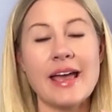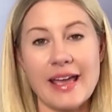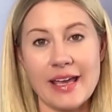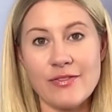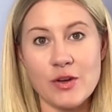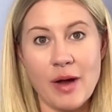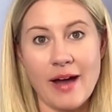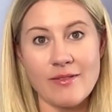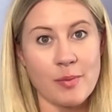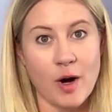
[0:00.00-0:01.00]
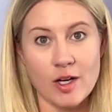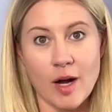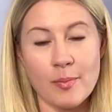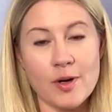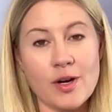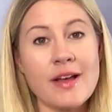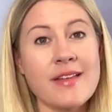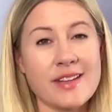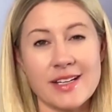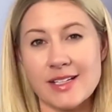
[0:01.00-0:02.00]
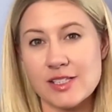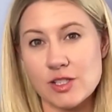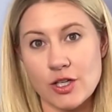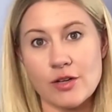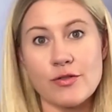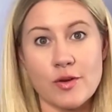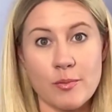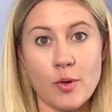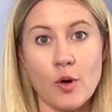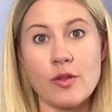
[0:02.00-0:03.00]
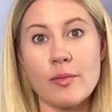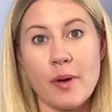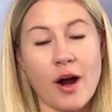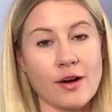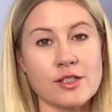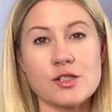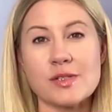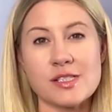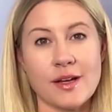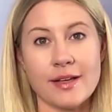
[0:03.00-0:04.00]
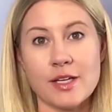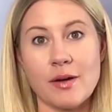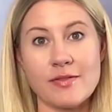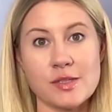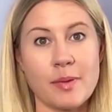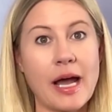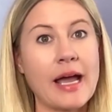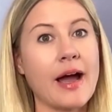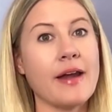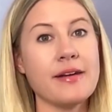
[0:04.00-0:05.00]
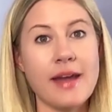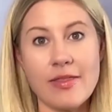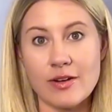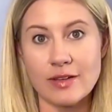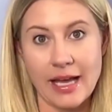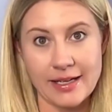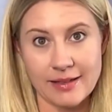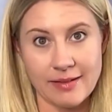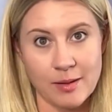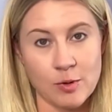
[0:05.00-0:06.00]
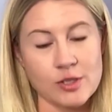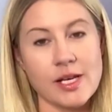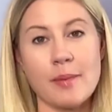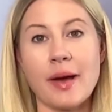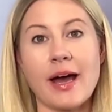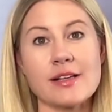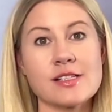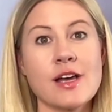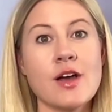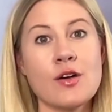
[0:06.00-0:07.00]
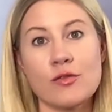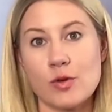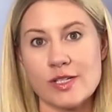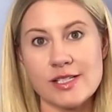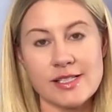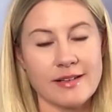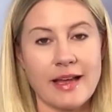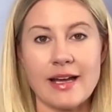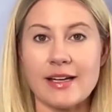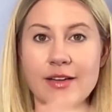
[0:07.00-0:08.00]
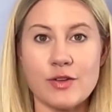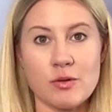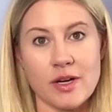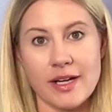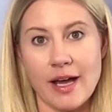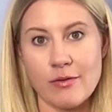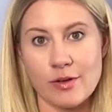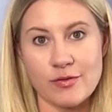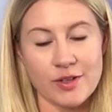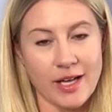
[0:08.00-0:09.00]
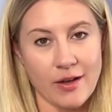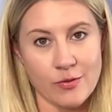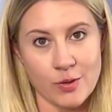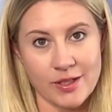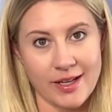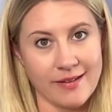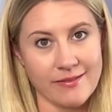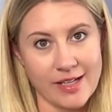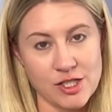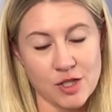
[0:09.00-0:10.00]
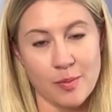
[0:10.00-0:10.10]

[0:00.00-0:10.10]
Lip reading: If you have a park hopper, then it is good for both parks. So it's not like you have to buy another Lightning Lane Multi-Pass for Disneyland if you already have one for California Adventure